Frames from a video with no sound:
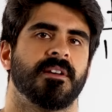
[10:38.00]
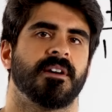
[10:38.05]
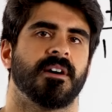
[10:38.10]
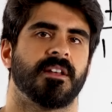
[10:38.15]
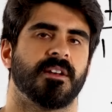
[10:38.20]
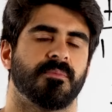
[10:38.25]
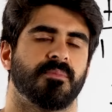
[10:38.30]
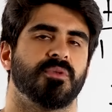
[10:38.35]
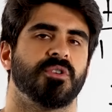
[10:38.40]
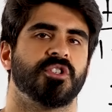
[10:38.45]

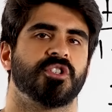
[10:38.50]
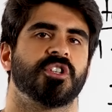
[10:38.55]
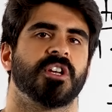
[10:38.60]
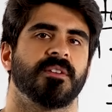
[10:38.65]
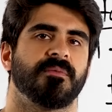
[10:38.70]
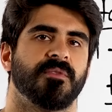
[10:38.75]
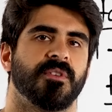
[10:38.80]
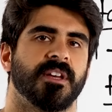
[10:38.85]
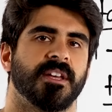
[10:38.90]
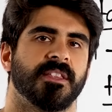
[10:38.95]
I'd appreciate
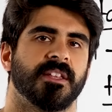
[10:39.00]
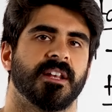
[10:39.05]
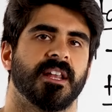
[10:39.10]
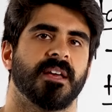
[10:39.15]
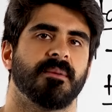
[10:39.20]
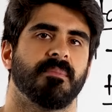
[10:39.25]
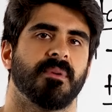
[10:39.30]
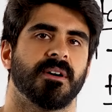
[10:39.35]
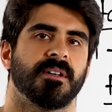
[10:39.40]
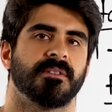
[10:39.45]
if you hit the
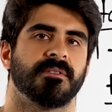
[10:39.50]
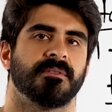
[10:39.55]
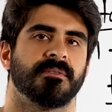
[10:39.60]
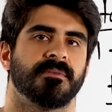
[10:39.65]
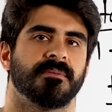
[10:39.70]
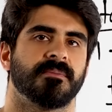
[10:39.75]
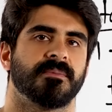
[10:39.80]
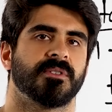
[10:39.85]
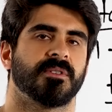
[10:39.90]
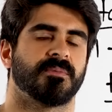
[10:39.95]
like button,
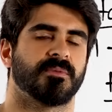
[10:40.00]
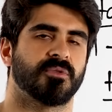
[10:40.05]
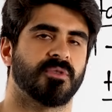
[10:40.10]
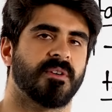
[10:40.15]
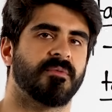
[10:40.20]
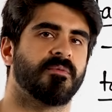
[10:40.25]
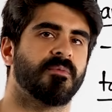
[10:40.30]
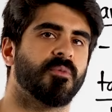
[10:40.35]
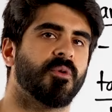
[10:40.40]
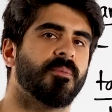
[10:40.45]

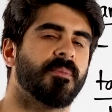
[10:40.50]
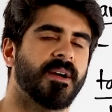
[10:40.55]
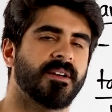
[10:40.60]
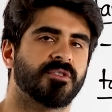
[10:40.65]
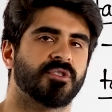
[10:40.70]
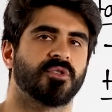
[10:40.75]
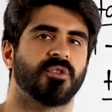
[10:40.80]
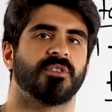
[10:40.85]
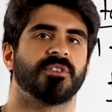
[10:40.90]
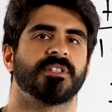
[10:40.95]
subscribe for more
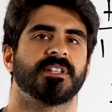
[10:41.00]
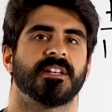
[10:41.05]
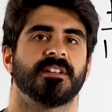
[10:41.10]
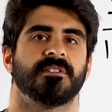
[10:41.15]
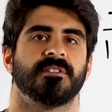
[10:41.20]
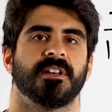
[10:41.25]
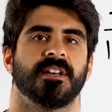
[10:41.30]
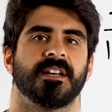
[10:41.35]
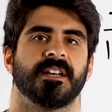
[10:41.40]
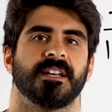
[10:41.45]
maths
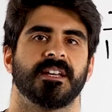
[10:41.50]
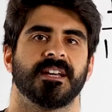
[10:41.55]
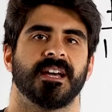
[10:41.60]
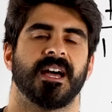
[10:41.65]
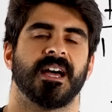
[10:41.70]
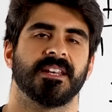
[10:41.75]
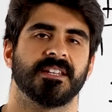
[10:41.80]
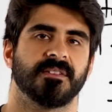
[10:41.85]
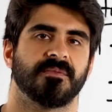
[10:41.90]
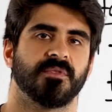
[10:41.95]
content.
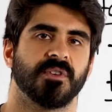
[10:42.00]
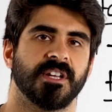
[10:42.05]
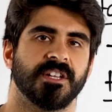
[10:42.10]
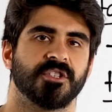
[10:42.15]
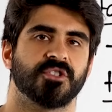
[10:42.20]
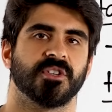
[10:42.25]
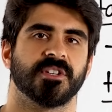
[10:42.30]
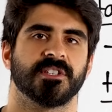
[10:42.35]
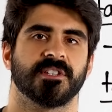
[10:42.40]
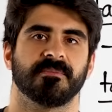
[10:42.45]
And if you're
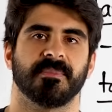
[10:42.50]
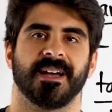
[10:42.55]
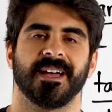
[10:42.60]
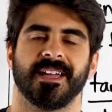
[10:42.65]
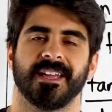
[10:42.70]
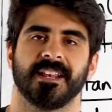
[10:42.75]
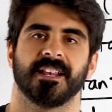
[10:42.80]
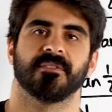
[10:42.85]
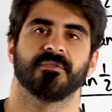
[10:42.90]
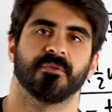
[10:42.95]
interested in my
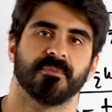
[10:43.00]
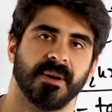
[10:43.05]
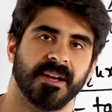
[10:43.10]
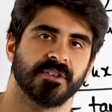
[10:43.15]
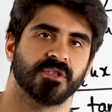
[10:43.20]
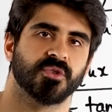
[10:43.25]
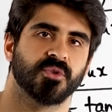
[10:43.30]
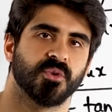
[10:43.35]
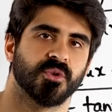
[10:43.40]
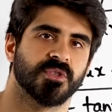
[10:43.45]
A-level
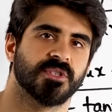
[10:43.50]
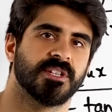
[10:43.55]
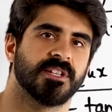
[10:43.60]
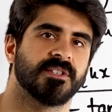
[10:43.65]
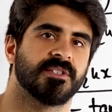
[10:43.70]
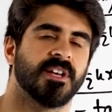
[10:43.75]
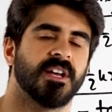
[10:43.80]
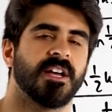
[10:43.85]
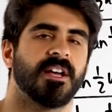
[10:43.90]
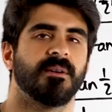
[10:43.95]
maths
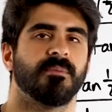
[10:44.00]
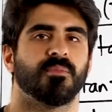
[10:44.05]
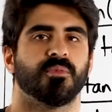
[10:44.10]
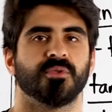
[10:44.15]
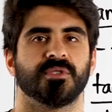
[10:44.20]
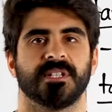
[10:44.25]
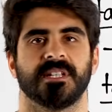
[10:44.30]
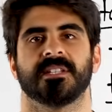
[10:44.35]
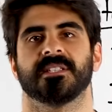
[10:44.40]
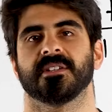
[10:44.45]
courses,
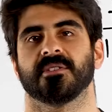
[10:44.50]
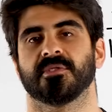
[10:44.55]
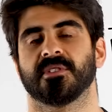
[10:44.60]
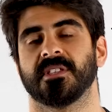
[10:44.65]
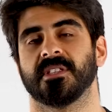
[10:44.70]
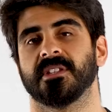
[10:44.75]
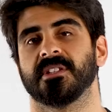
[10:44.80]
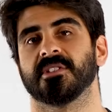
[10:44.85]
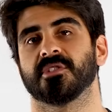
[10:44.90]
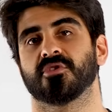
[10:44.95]
more details
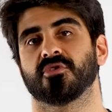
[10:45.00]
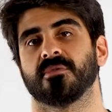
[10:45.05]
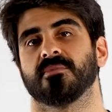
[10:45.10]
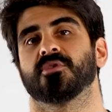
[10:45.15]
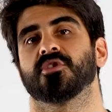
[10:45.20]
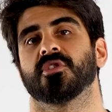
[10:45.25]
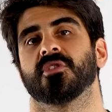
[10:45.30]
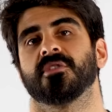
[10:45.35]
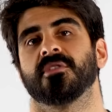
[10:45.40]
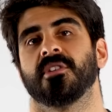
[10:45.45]
in the
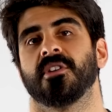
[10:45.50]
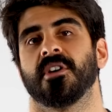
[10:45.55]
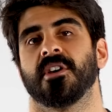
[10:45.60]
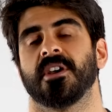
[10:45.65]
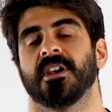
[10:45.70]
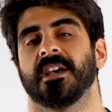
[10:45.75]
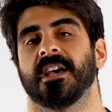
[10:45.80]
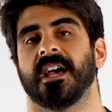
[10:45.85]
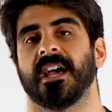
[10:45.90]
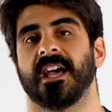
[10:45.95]
description.
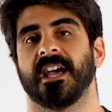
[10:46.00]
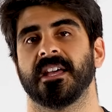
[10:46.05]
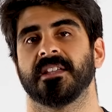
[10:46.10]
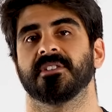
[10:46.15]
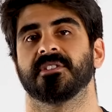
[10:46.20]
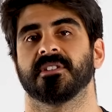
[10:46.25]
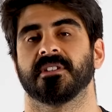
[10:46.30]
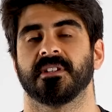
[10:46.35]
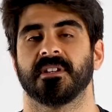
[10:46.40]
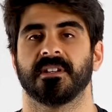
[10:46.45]

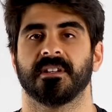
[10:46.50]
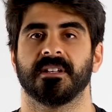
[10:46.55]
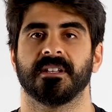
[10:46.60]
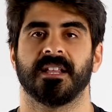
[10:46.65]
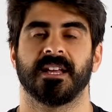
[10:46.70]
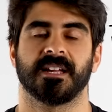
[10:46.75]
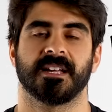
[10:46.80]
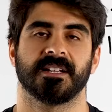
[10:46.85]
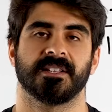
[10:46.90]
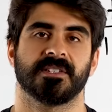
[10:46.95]
And
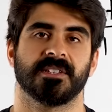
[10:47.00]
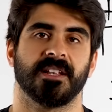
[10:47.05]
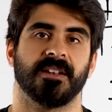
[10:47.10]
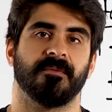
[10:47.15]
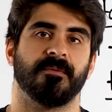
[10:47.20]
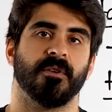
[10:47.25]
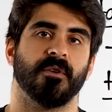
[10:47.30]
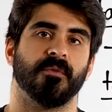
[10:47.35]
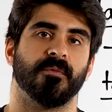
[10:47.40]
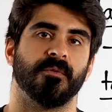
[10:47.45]
like I
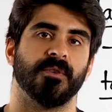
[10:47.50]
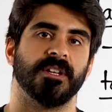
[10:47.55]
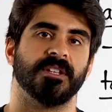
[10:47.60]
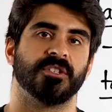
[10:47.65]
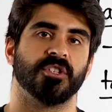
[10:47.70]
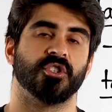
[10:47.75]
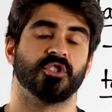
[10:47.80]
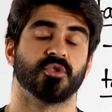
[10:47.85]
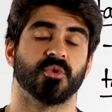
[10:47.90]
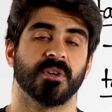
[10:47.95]
said, feel free
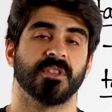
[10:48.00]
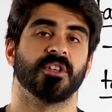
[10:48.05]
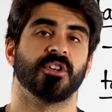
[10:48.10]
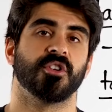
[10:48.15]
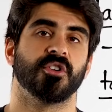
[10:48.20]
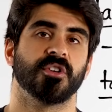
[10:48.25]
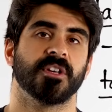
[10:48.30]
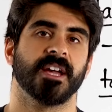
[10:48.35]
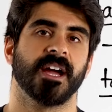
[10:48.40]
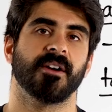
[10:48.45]
to join the
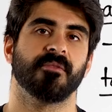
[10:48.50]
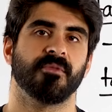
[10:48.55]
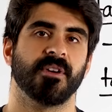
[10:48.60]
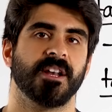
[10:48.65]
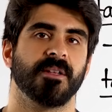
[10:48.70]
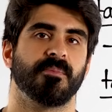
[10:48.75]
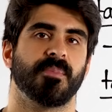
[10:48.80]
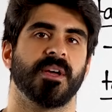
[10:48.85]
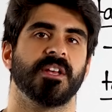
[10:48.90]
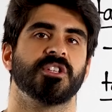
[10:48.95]
Learn Gang
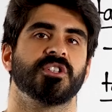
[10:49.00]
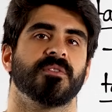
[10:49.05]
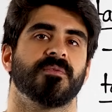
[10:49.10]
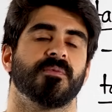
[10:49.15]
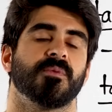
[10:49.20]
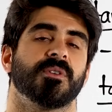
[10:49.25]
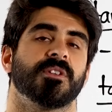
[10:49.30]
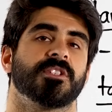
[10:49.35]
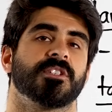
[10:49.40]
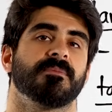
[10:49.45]
Reddit page if
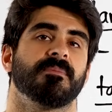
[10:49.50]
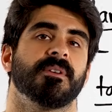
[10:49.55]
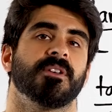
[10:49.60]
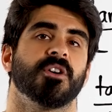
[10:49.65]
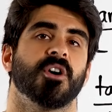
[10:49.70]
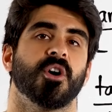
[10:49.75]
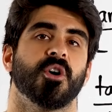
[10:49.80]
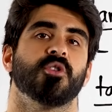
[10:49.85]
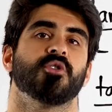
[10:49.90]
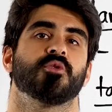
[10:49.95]
you want to submit
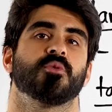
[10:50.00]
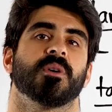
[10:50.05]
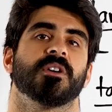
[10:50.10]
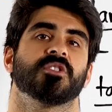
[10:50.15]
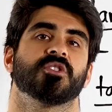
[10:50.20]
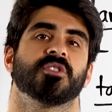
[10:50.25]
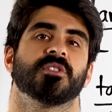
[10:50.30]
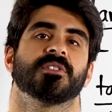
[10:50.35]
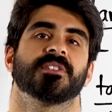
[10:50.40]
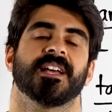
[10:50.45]
your own
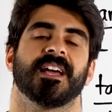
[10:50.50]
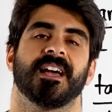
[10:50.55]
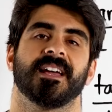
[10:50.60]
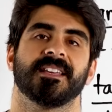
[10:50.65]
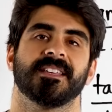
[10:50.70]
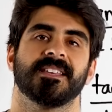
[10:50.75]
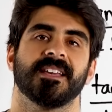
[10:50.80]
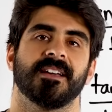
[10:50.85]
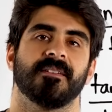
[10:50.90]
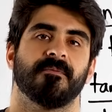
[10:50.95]
questions
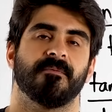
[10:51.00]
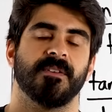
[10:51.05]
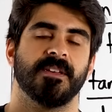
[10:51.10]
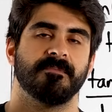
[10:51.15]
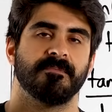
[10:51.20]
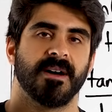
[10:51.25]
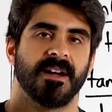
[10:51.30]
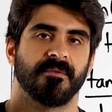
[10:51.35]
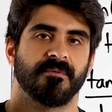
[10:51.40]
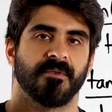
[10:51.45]
and get
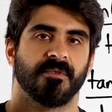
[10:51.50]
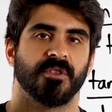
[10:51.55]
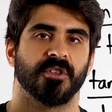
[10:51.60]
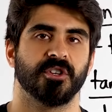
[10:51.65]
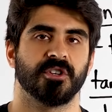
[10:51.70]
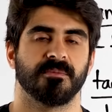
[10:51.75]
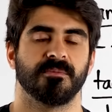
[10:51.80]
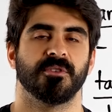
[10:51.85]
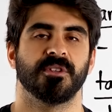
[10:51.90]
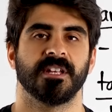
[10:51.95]
feedback from the
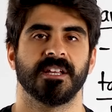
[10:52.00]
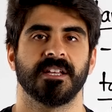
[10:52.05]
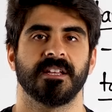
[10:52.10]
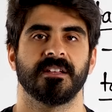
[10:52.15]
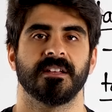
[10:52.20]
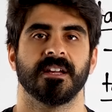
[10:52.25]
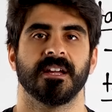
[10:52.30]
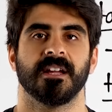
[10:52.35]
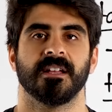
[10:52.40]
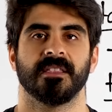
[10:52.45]

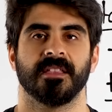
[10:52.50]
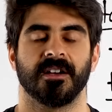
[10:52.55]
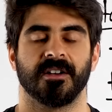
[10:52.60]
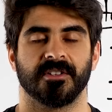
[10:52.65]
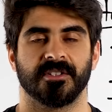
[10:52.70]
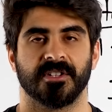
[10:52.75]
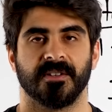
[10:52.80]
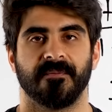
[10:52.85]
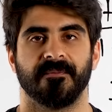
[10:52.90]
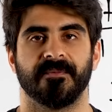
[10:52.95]
community. There
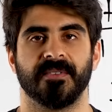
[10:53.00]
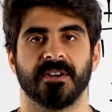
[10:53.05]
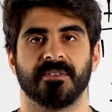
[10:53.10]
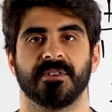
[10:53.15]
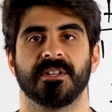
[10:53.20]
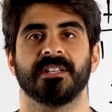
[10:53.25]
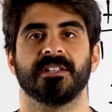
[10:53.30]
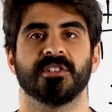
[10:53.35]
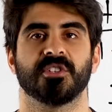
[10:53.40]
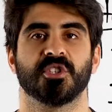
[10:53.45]
are some
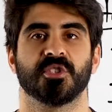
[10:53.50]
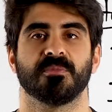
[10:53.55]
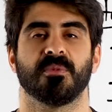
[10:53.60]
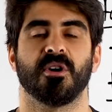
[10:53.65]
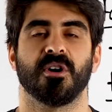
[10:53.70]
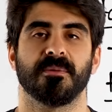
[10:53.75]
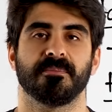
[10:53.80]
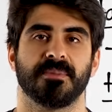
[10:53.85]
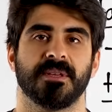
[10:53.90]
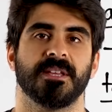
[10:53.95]
very
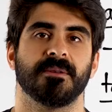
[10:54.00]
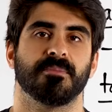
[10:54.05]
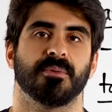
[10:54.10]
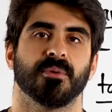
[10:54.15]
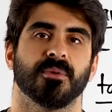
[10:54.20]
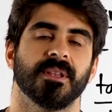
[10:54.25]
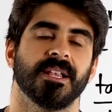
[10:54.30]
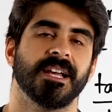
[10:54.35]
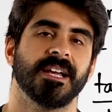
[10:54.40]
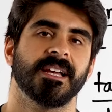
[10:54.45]
smart
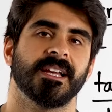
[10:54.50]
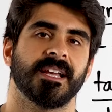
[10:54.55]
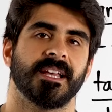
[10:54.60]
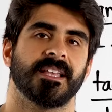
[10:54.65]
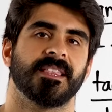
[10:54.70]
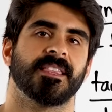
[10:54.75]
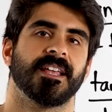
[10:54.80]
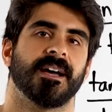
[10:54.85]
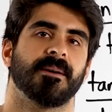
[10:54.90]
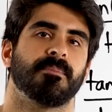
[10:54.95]
people
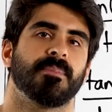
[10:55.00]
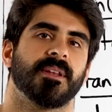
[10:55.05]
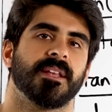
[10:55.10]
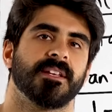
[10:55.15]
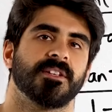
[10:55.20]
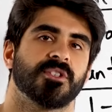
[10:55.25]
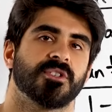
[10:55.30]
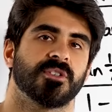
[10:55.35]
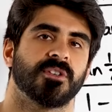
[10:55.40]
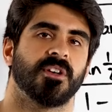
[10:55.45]
in that
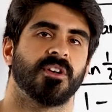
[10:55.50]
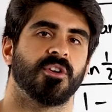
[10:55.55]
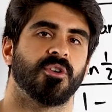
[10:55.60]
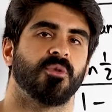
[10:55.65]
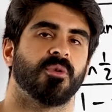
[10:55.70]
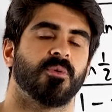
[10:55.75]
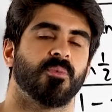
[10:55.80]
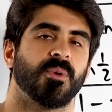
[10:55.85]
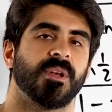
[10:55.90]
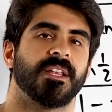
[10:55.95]
place
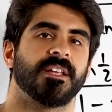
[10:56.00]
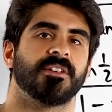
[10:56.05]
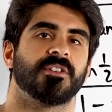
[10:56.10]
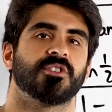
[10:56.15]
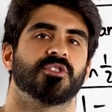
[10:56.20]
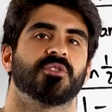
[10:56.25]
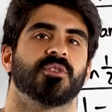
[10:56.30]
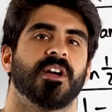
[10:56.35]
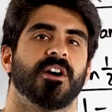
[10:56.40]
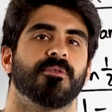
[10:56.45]
who are willing
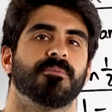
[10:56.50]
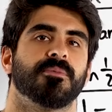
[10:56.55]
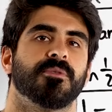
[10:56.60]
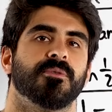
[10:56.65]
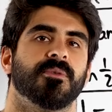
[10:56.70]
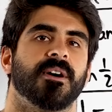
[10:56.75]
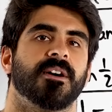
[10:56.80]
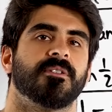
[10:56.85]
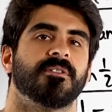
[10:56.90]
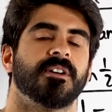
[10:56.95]
to help
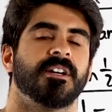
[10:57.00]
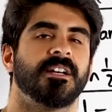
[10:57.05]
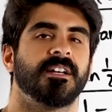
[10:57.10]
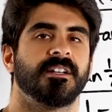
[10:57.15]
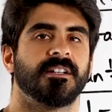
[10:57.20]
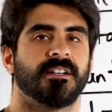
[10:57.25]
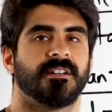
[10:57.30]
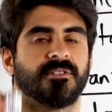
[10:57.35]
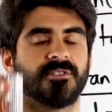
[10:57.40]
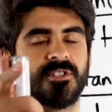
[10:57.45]
you out.
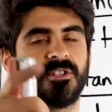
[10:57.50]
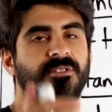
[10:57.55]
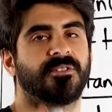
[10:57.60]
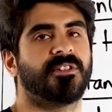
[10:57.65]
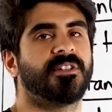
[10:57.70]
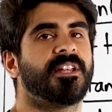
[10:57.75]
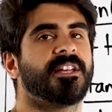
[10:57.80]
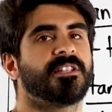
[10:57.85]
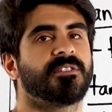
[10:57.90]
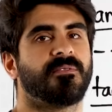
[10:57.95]
I'll see you in
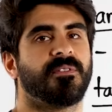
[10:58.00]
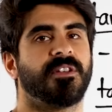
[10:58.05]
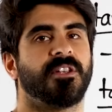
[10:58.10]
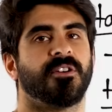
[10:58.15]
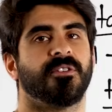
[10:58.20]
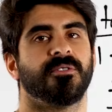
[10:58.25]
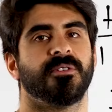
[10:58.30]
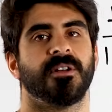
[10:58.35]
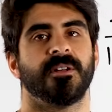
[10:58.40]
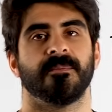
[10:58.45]
the next
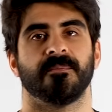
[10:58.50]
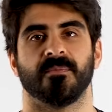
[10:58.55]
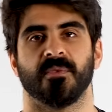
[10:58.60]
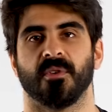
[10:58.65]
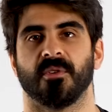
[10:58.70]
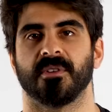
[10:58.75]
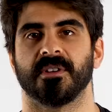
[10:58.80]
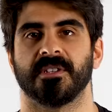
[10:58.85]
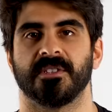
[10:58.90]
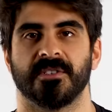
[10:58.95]
video.
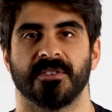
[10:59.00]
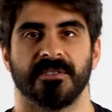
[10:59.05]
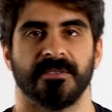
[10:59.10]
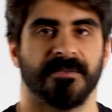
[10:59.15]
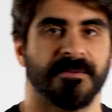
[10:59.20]
Nice.